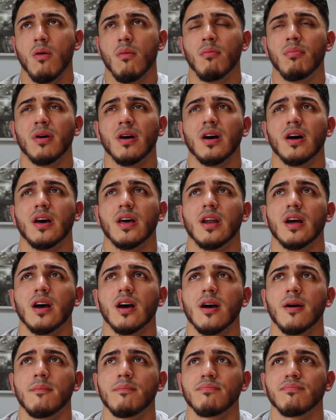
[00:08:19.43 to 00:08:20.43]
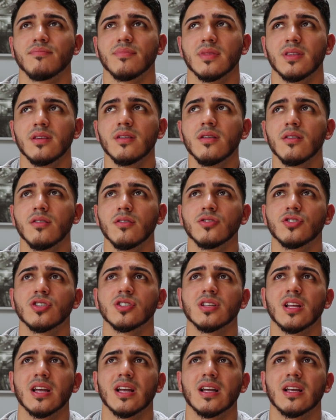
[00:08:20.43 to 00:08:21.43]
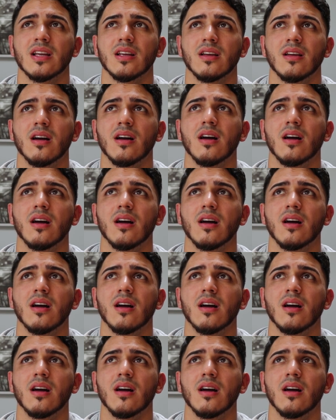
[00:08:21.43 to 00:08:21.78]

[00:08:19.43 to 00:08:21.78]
but um you know she's like